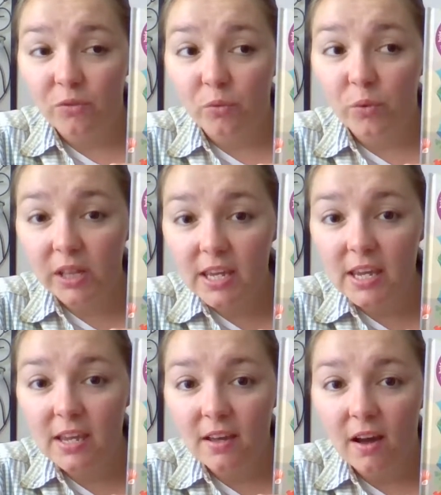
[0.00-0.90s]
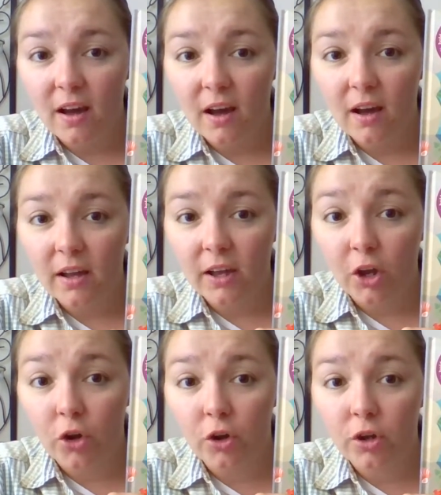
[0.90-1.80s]
really
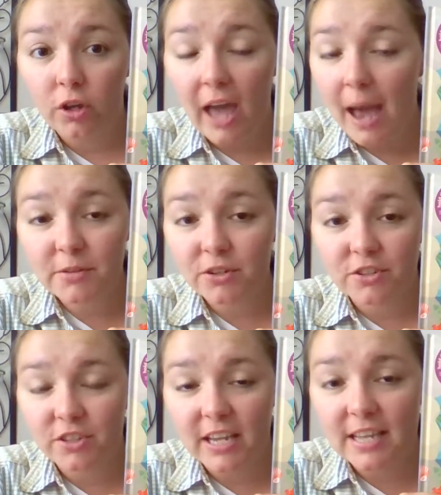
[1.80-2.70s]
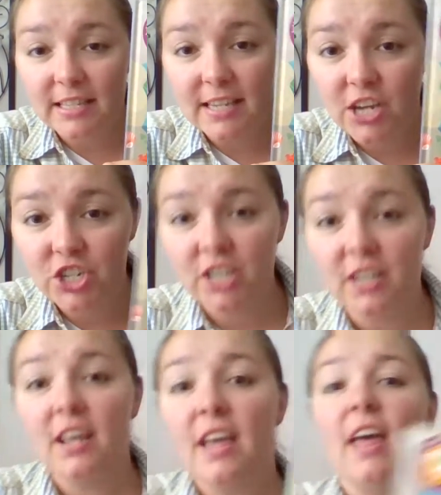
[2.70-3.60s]
captures the kids' attention
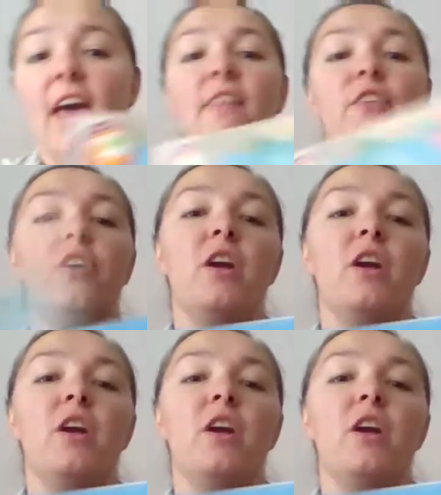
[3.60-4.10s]
and their